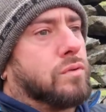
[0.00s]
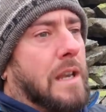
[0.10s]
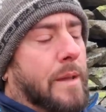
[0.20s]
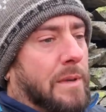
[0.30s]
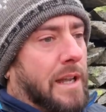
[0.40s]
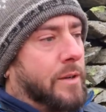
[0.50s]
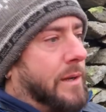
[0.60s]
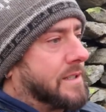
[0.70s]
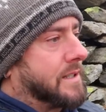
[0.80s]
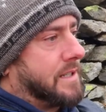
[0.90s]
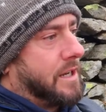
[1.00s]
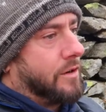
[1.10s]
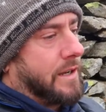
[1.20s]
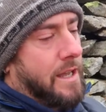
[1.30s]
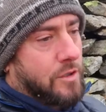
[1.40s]
And I'm glad I went to see her
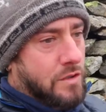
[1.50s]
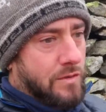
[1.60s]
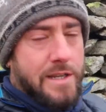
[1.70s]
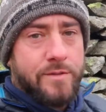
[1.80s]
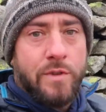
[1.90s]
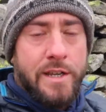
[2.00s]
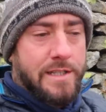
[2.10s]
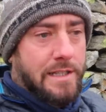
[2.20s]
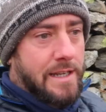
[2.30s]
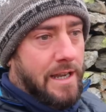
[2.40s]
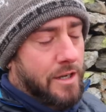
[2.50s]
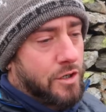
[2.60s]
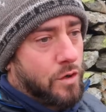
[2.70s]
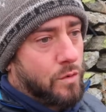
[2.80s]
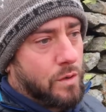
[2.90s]
again just recently,
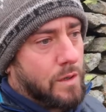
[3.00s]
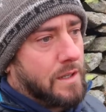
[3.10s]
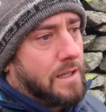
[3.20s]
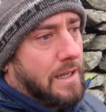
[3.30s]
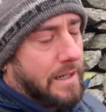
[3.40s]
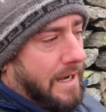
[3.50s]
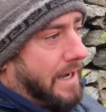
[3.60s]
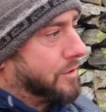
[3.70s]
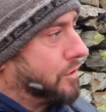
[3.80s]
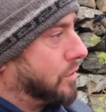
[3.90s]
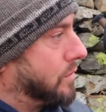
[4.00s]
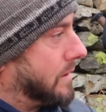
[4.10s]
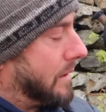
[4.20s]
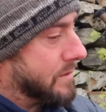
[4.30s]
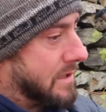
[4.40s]
and I kind of knew
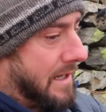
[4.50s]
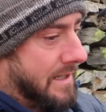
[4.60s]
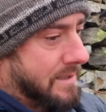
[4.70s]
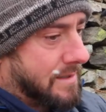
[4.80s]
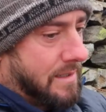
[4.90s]
that was the last